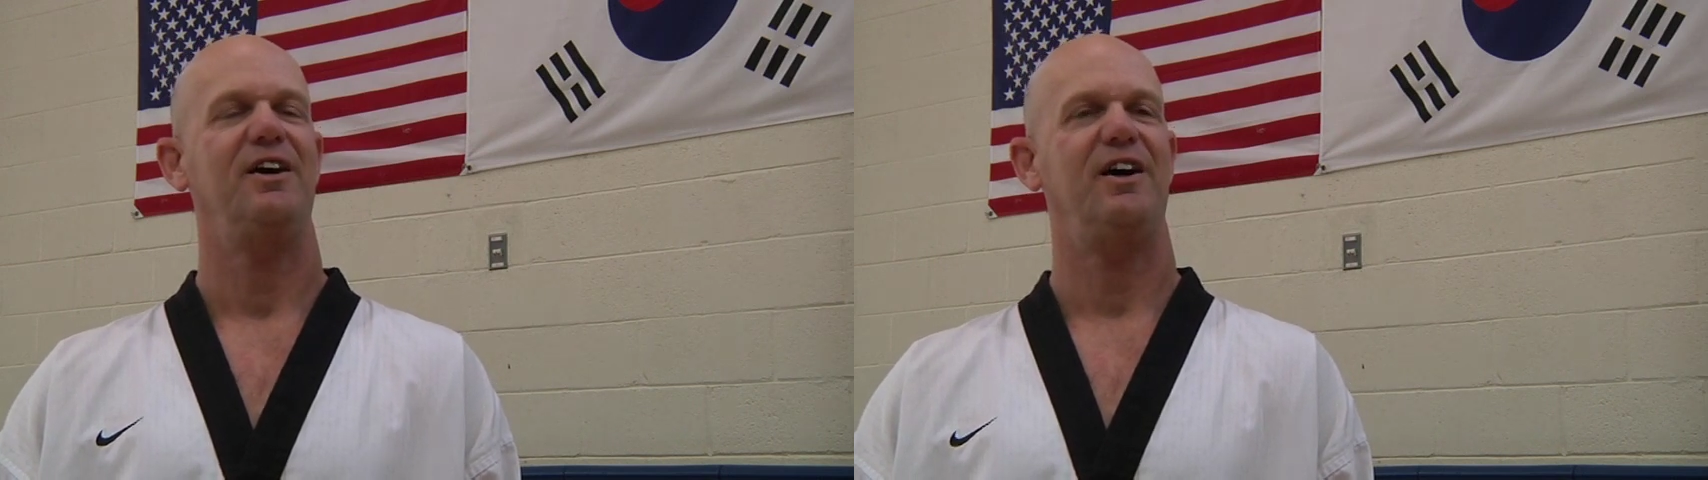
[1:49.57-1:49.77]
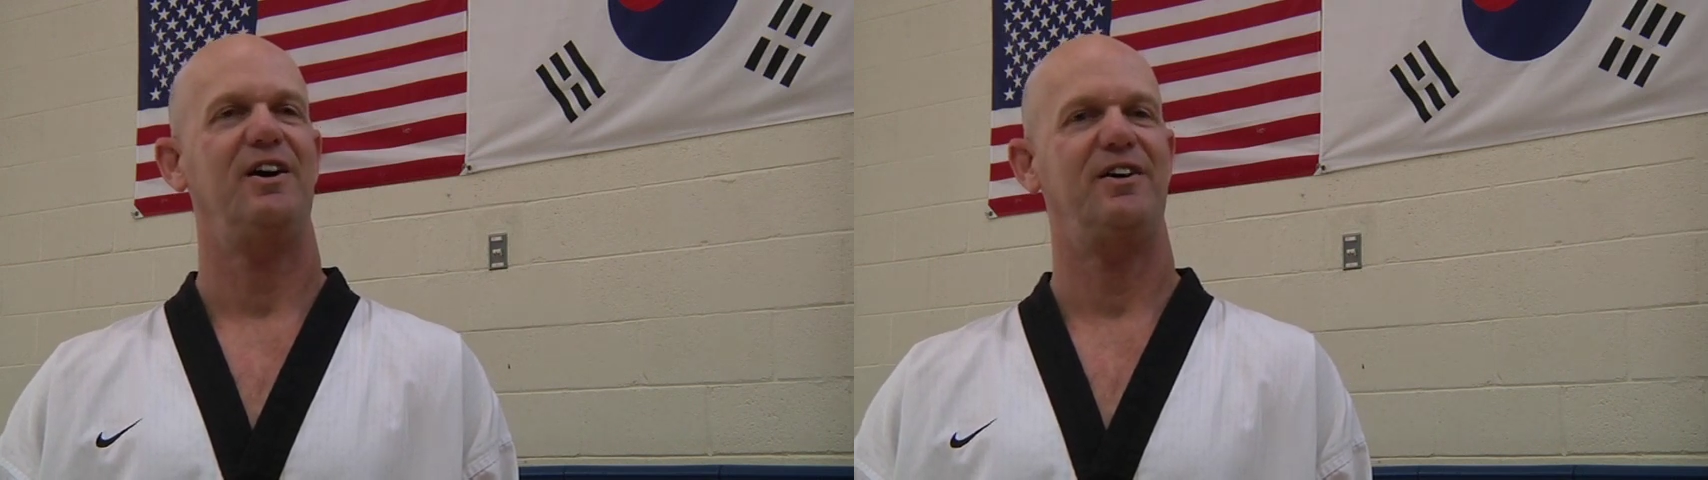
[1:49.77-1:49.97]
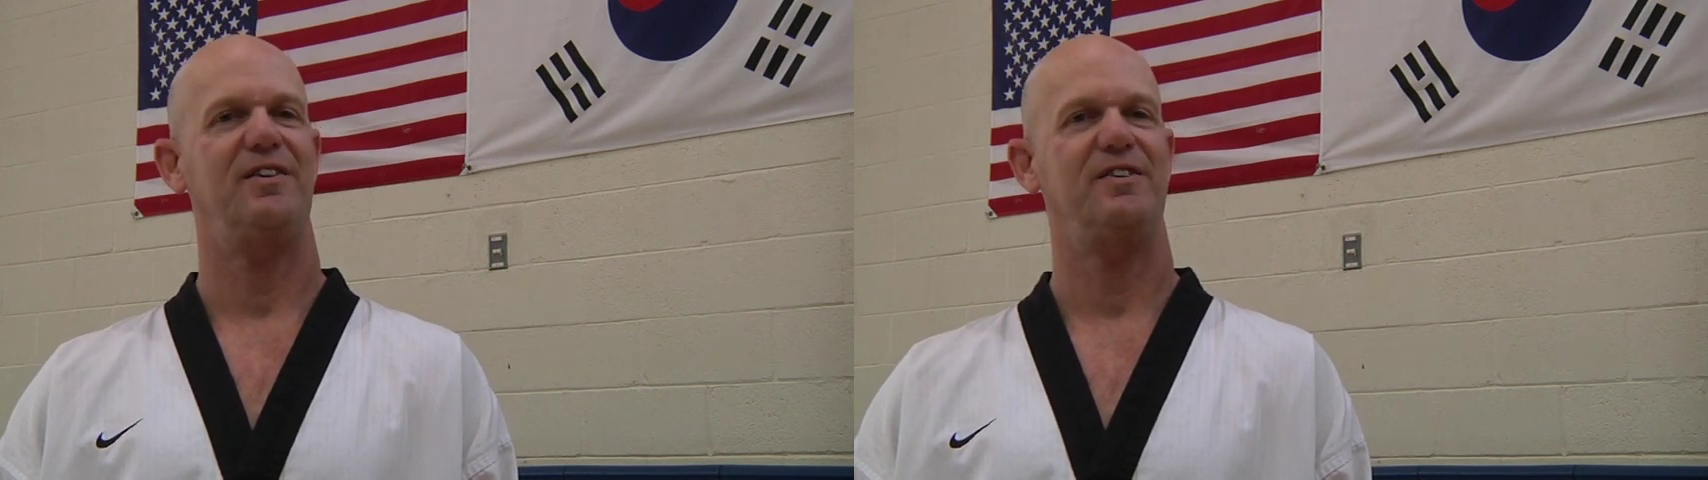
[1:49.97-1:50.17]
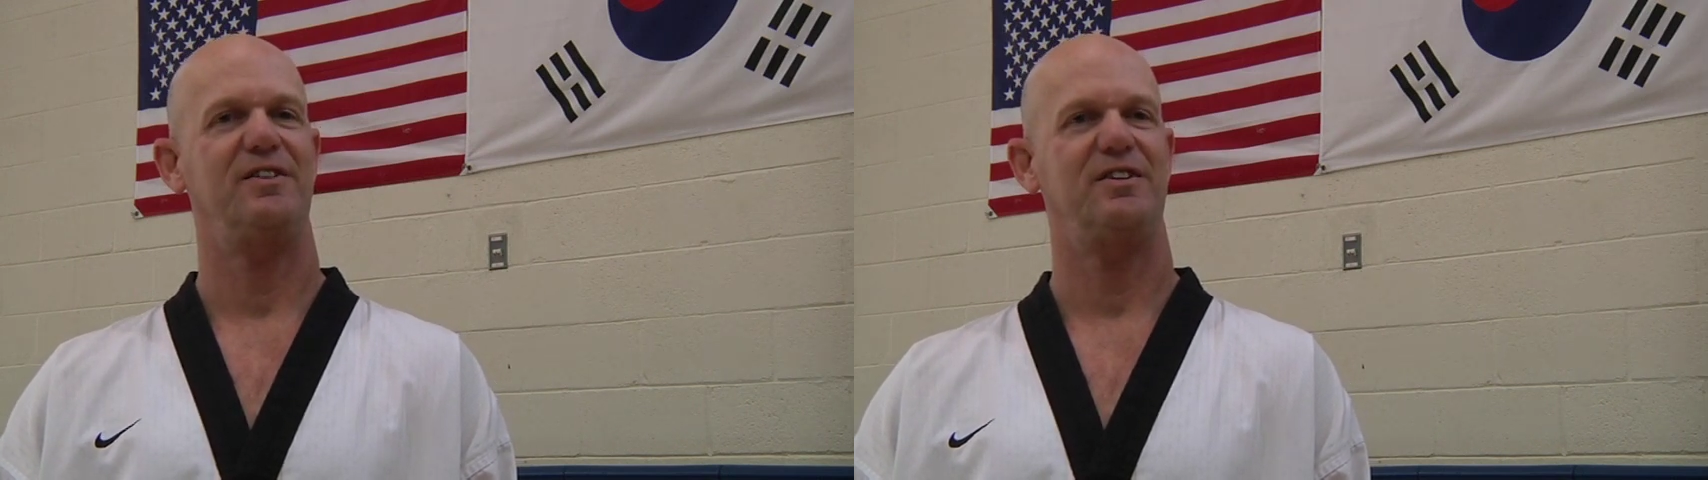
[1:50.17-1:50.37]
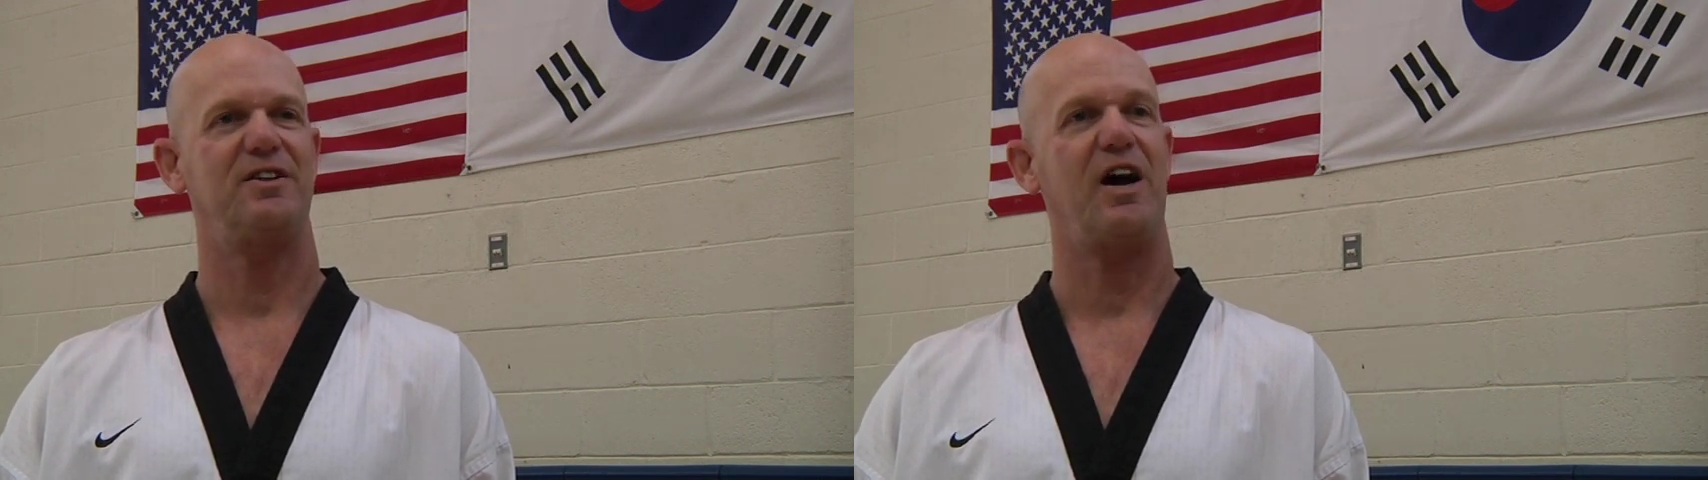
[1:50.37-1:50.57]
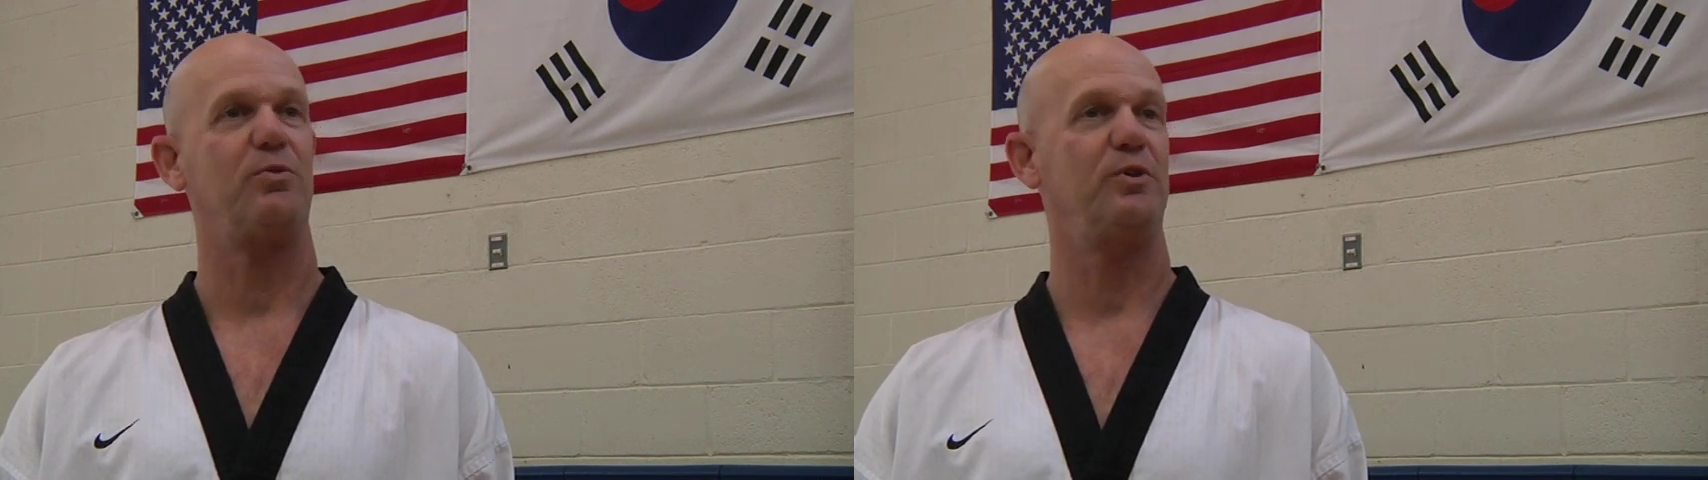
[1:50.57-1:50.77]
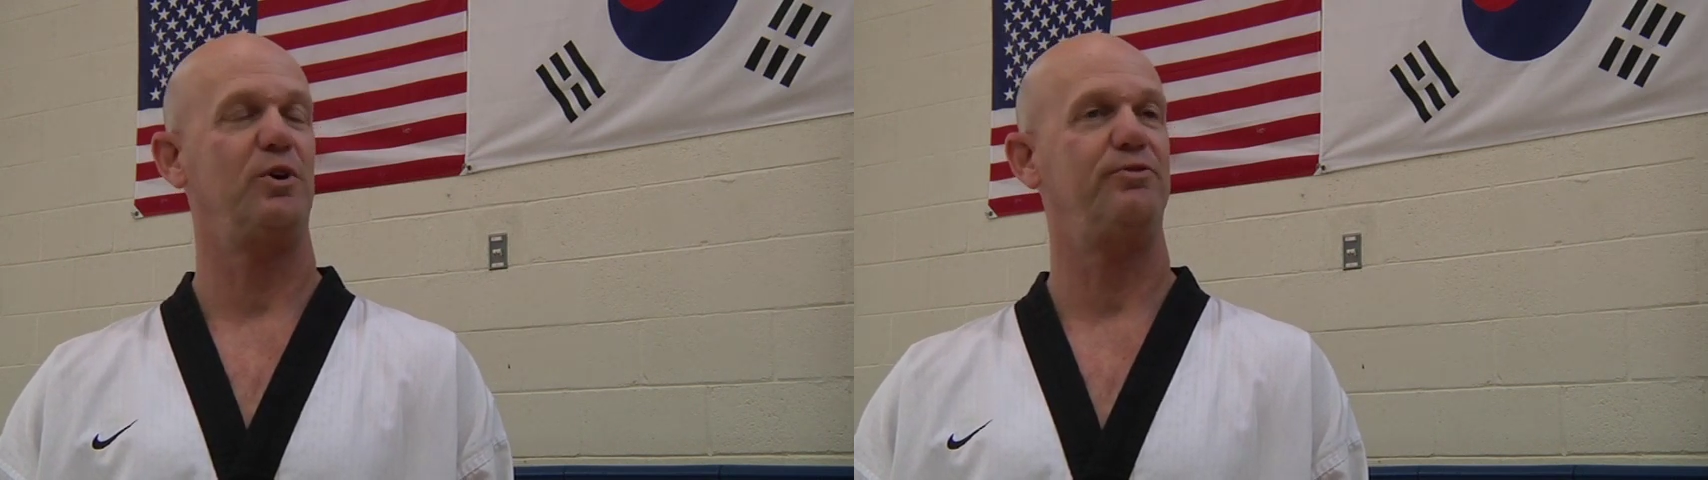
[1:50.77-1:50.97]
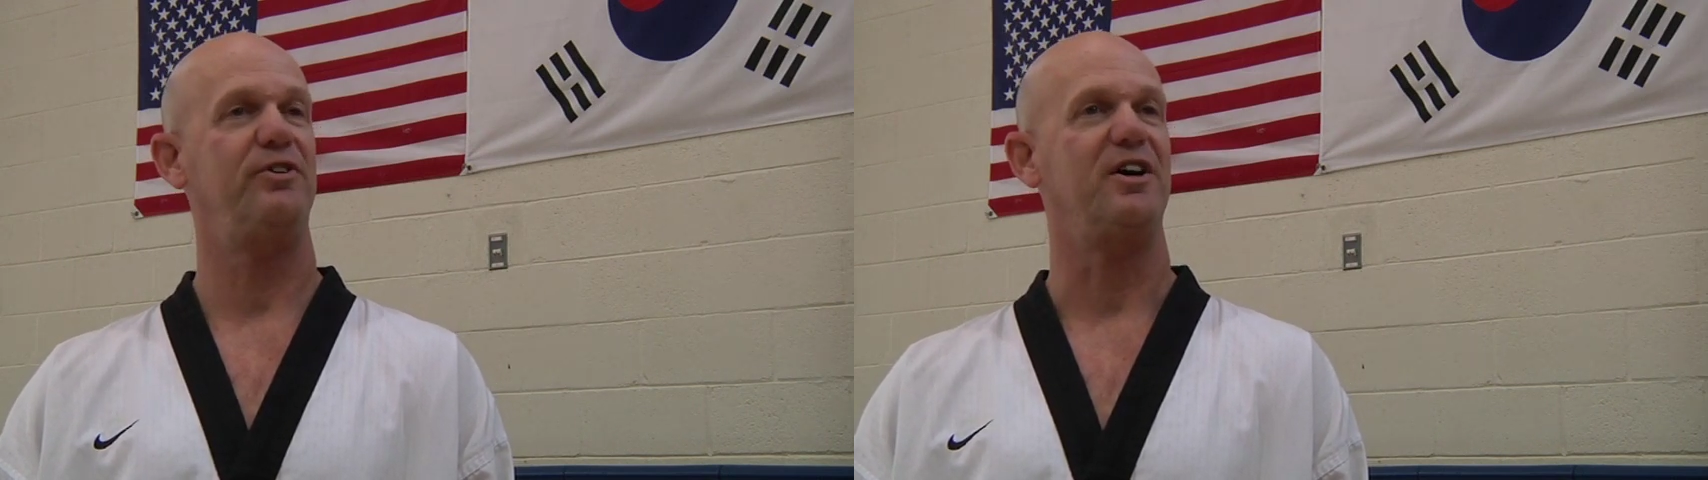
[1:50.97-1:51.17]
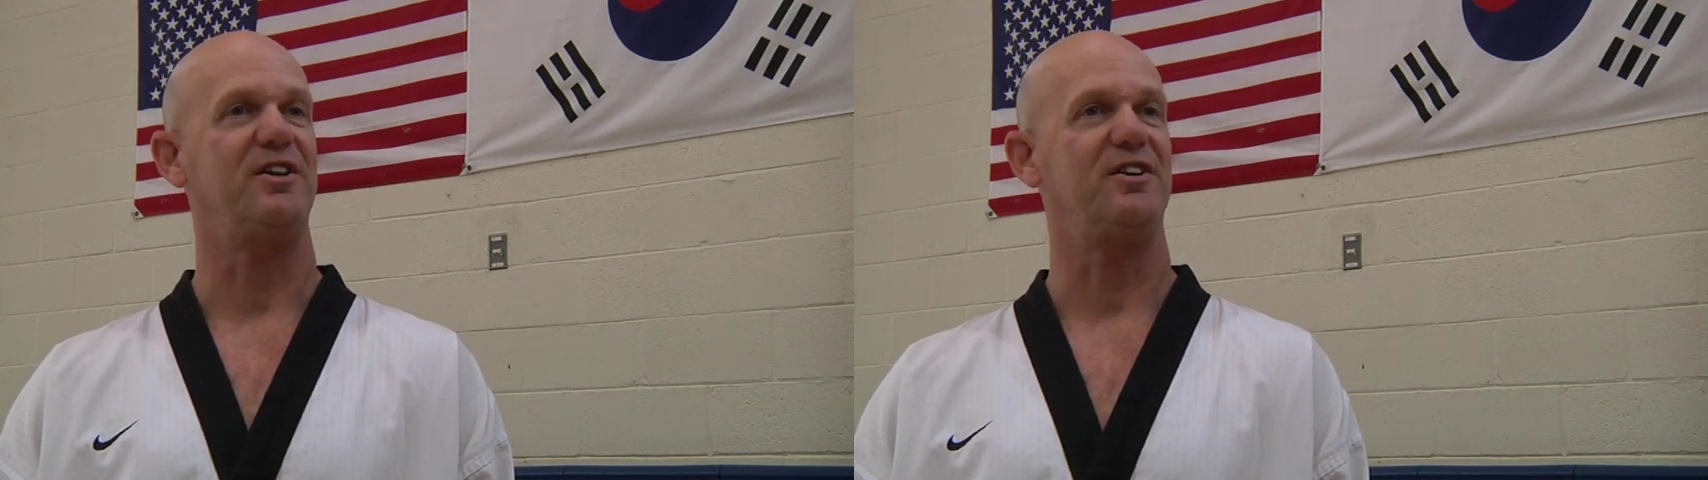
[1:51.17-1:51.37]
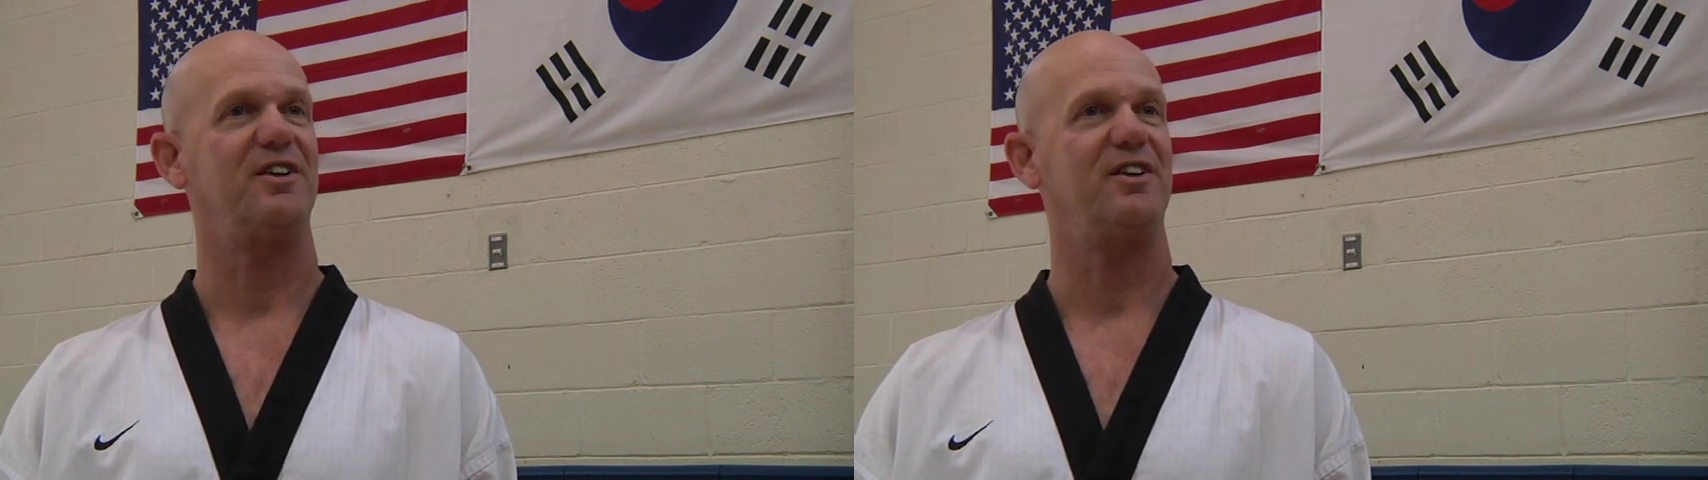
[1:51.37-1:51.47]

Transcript: Um, Taekwondo Fit.